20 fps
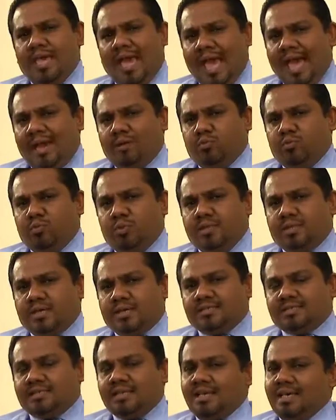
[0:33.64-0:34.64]
have with
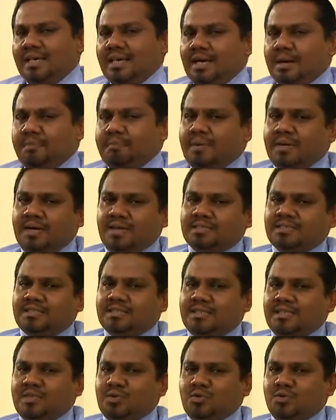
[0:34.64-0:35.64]
us a
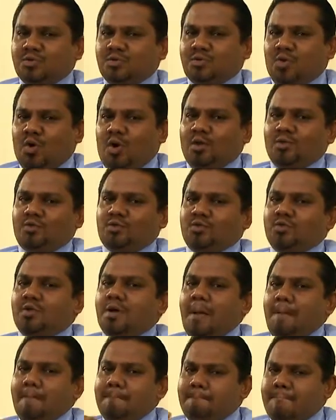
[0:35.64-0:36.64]
person who's gone through
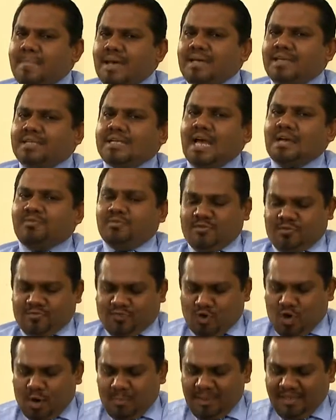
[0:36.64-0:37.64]
many types of
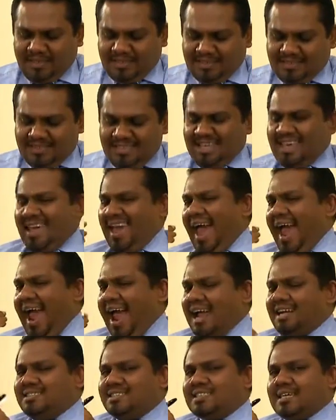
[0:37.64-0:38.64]
topics
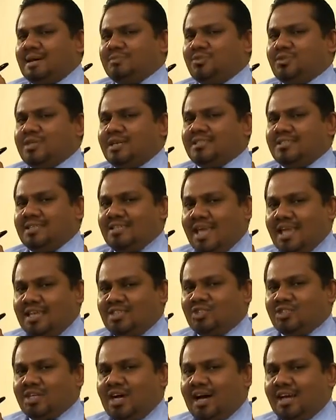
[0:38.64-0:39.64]
and subjects in
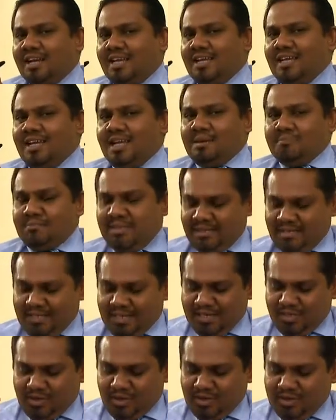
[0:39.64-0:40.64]
HR, but
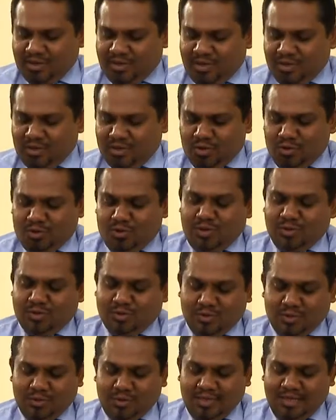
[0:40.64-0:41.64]
Dilrukshi
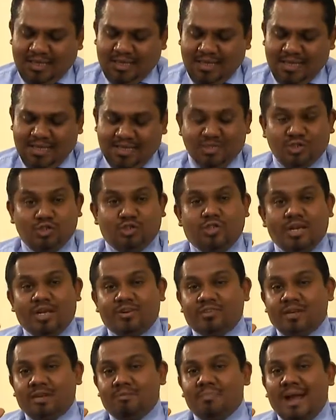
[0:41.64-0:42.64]
Kurukulasuriya,
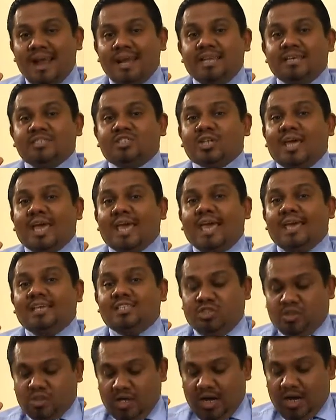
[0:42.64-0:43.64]
General Manager
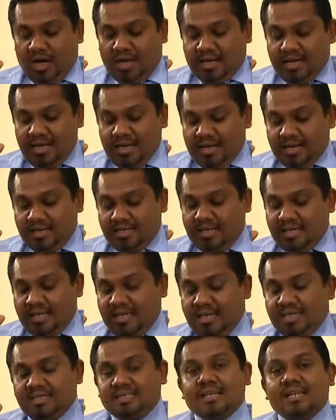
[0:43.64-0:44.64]
HR,
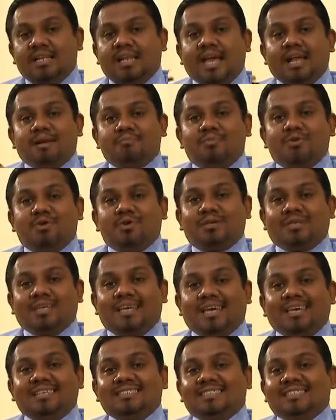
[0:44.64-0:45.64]
Diesel and Motor
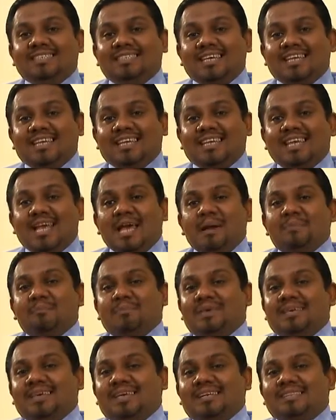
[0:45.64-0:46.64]
Engineering
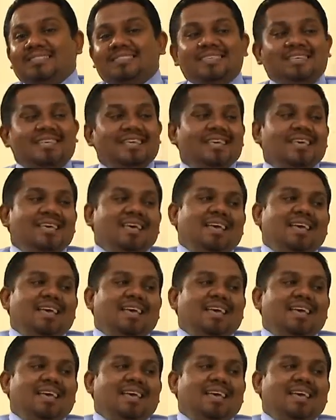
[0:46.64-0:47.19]
PLC.